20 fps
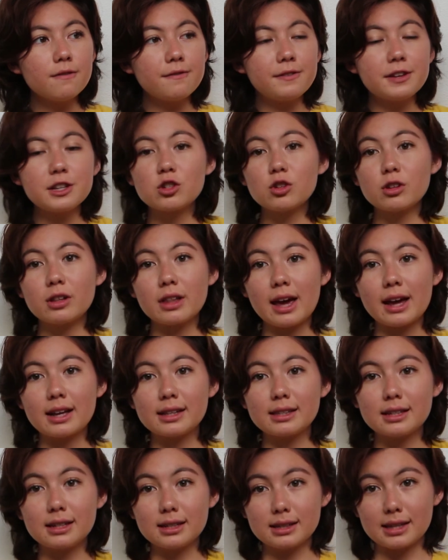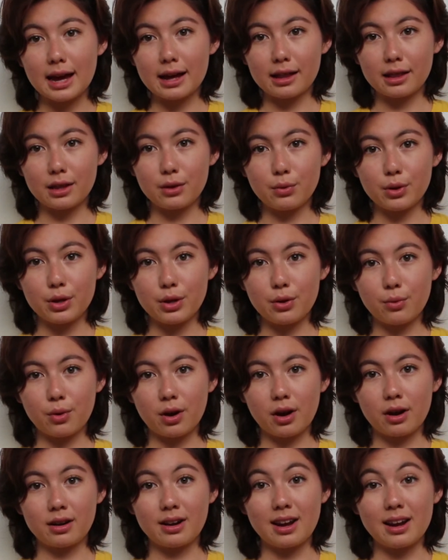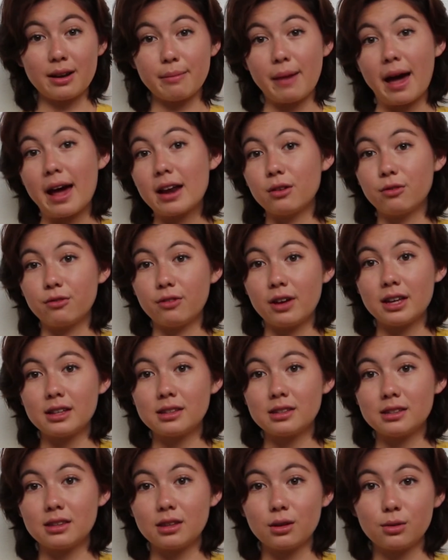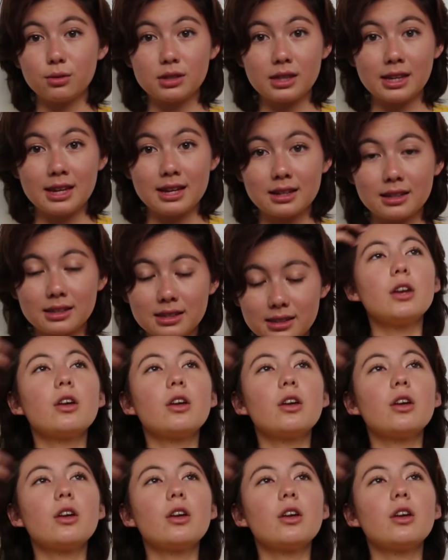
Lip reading: visualize exactly what you want and manifest those things.